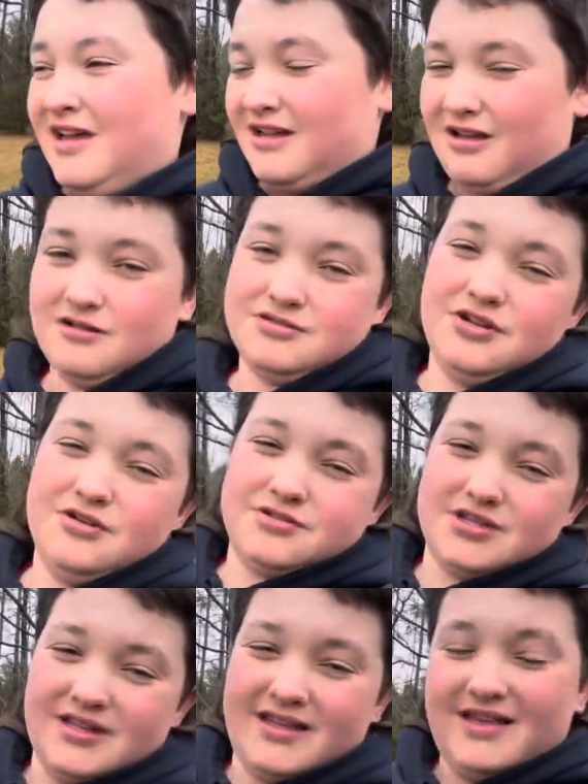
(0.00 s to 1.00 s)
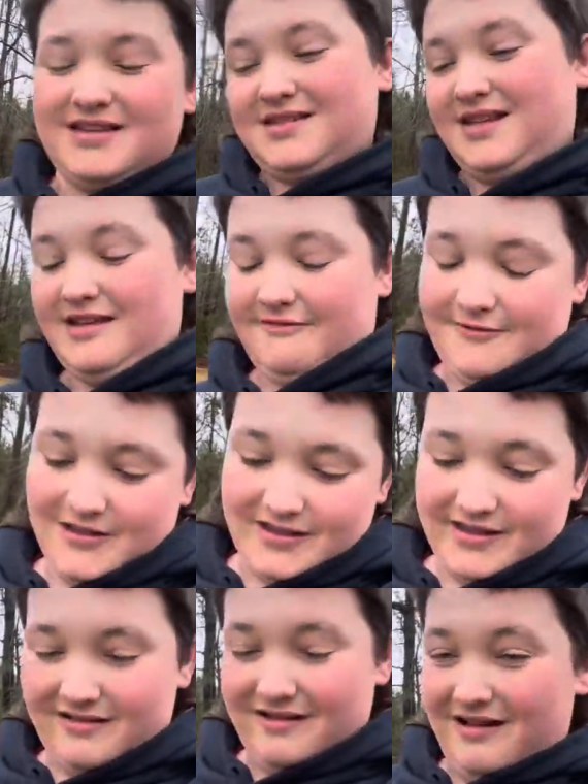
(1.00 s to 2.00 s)
cause usually it's
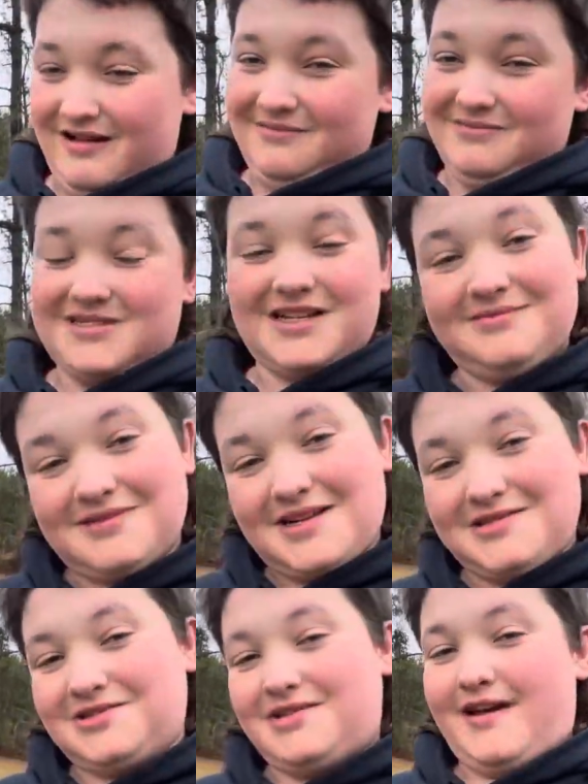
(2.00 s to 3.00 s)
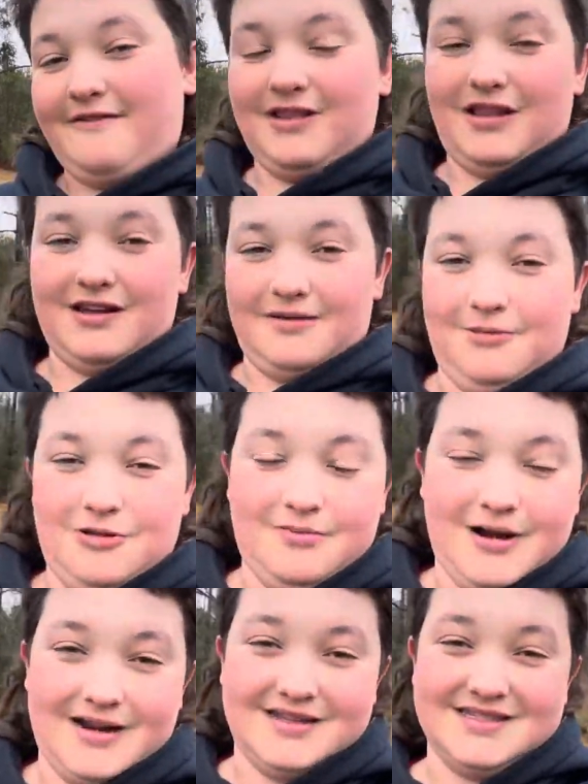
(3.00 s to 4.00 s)
iffy. Sometimes we have a lot of
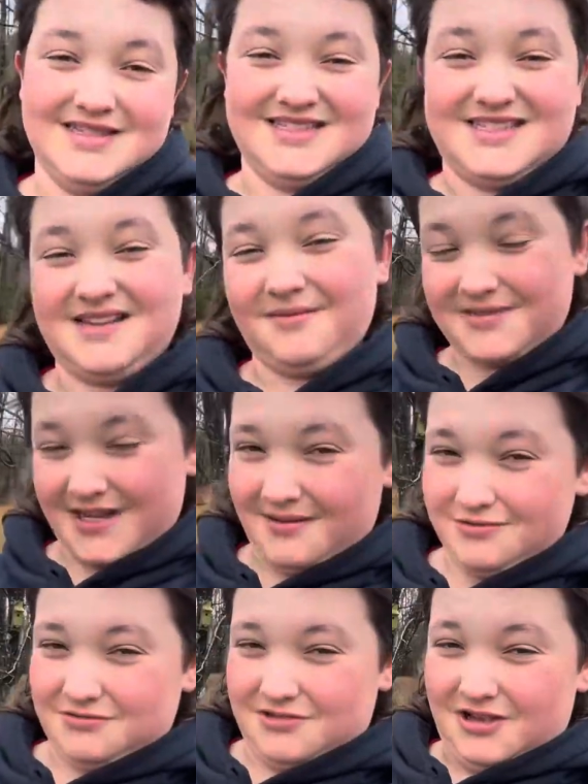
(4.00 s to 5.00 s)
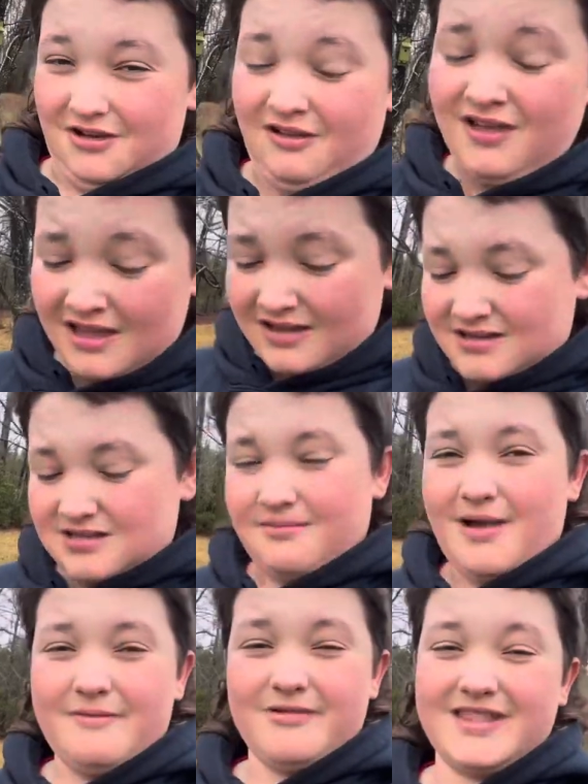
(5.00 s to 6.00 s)
blueberries and sometimes we don't. So
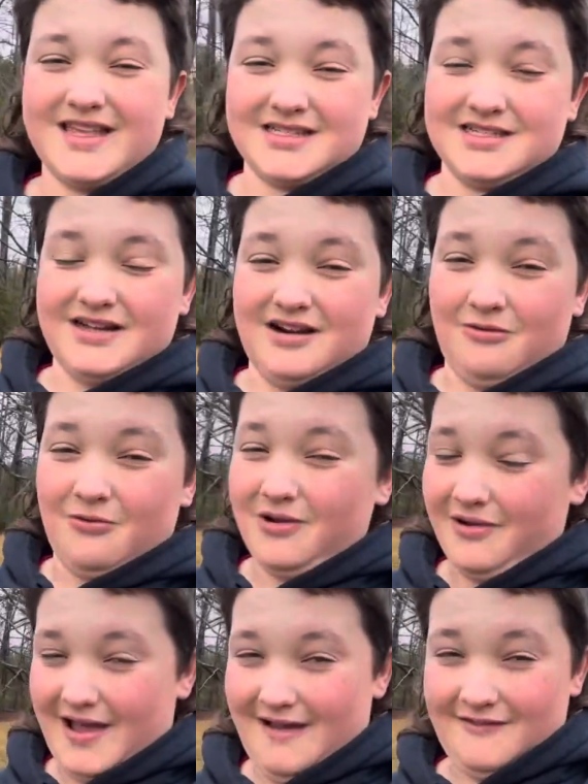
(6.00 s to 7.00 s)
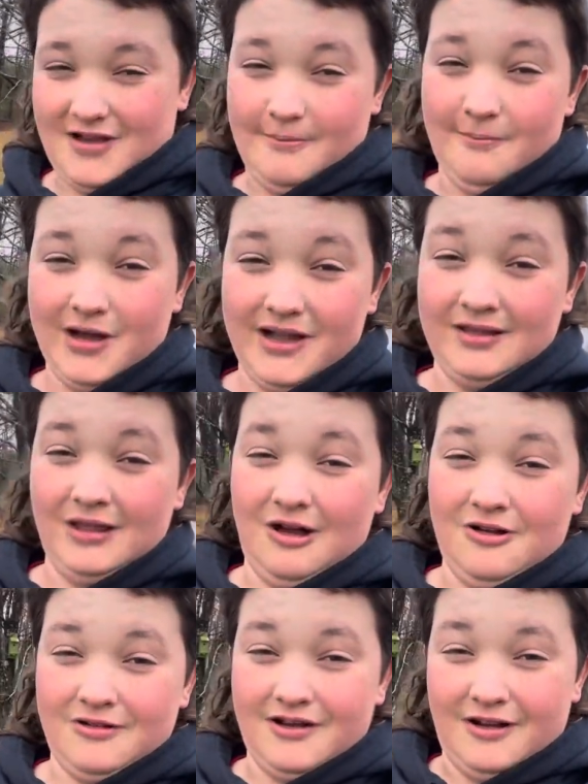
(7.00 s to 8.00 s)
maybe this year we'll have a
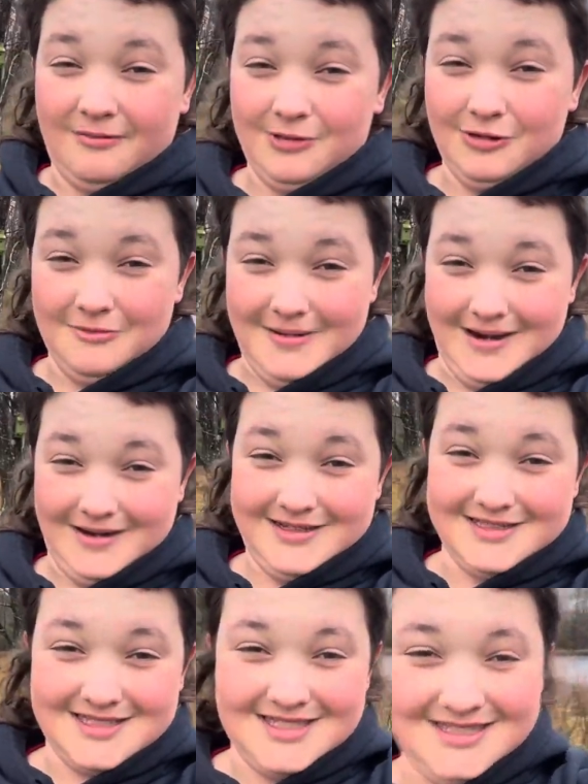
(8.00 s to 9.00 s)
buttload of blueberries.